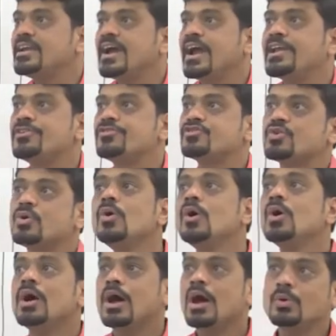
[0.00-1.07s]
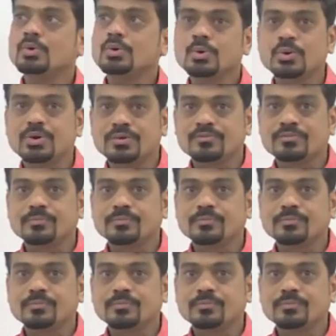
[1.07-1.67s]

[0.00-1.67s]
I'll show how to give.